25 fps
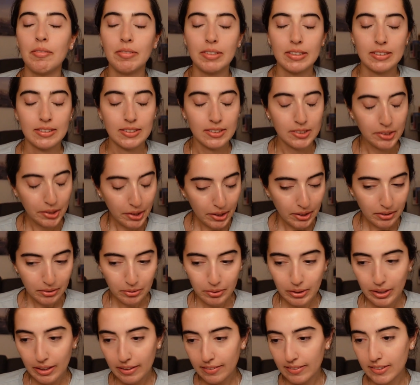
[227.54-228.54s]
the third
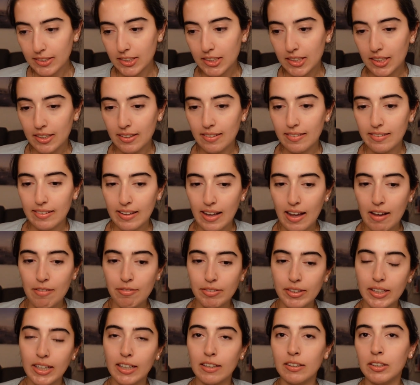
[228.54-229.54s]
question is, how
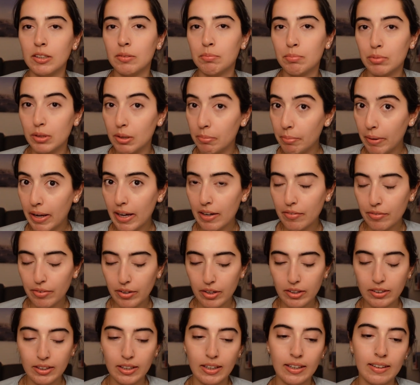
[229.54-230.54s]
can you prepare
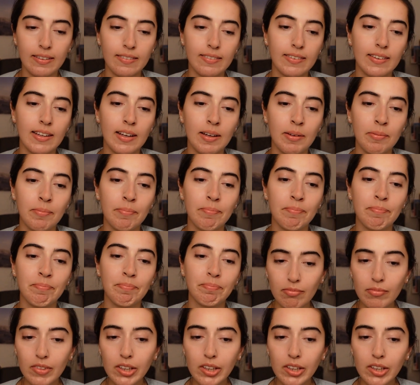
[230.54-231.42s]
for the exam?